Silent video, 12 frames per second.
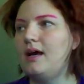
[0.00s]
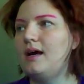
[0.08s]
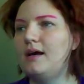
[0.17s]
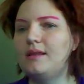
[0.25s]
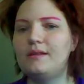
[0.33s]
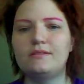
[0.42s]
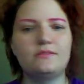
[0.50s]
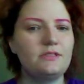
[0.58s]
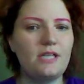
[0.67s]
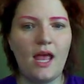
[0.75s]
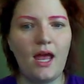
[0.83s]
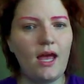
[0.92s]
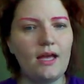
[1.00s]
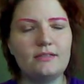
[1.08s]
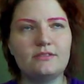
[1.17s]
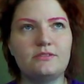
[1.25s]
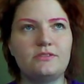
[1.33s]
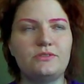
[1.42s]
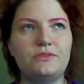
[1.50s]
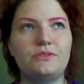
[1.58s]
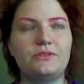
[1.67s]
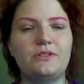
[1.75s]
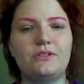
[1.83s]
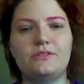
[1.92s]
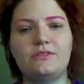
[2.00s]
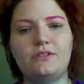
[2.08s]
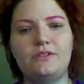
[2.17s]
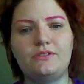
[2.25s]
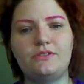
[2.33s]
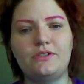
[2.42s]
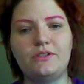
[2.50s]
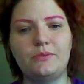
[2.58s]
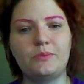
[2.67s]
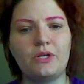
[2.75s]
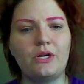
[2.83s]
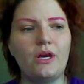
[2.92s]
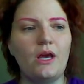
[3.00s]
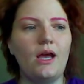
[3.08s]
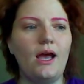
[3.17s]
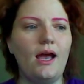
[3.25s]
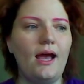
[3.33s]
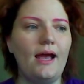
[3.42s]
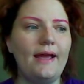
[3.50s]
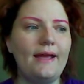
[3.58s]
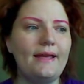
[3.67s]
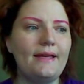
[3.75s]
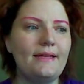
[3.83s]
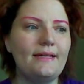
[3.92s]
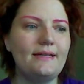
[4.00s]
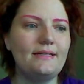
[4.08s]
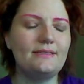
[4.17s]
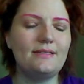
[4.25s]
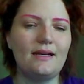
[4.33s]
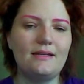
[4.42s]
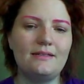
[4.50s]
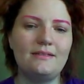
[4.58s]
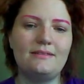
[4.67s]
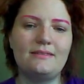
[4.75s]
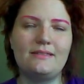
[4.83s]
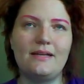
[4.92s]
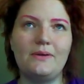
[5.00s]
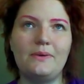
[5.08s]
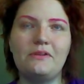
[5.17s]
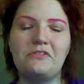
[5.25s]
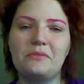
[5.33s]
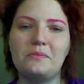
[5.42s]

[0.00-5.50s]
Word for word: Uh, there's tons of tutorials on YouTube. I tend to stay away